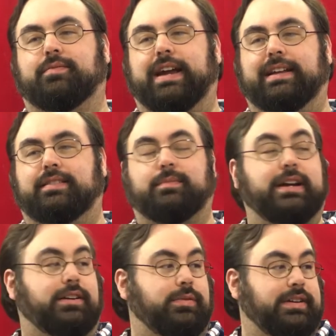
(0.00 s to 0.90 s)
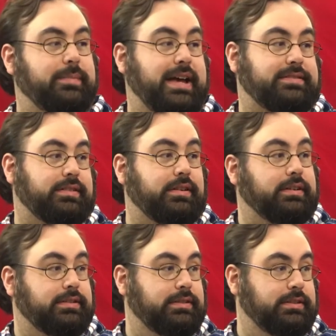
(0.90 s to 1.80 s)
rate Microwave
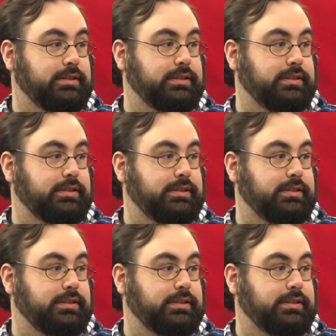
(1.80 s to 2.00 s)
Massacre.